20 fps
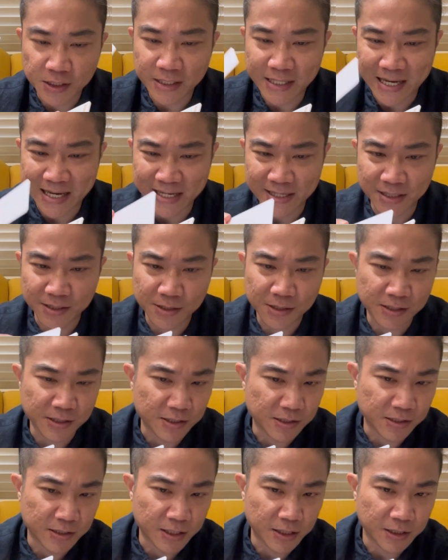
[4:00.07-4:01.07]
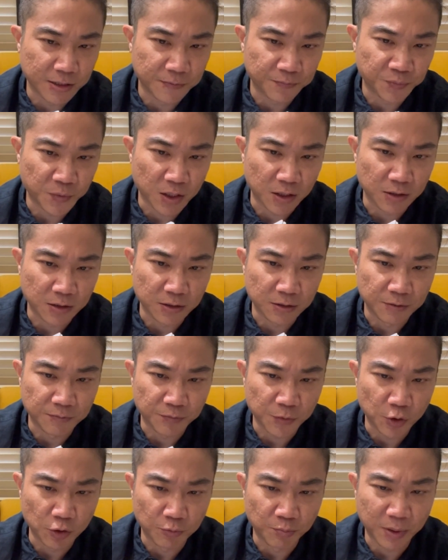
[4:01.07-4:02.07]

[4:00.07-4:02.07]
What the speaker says: case is then you know,